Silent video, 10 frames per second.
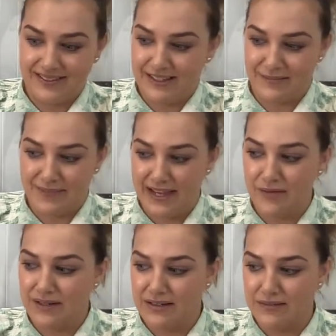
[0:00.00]
it may
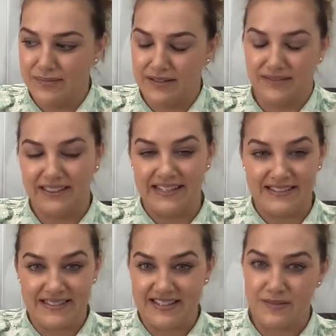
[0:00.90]
well be
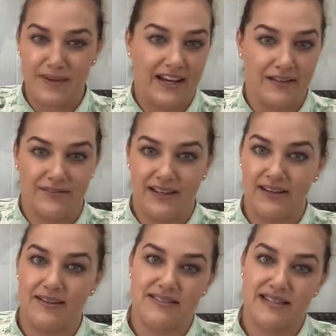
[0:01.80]
released as a part of
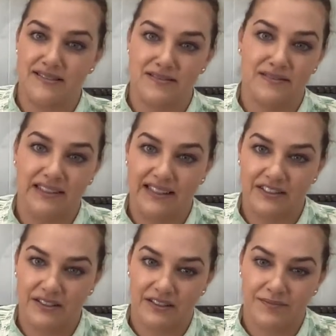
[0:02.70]
a seasonal
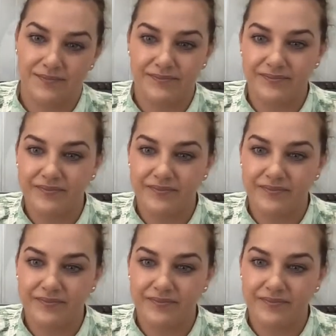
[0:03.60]
collection.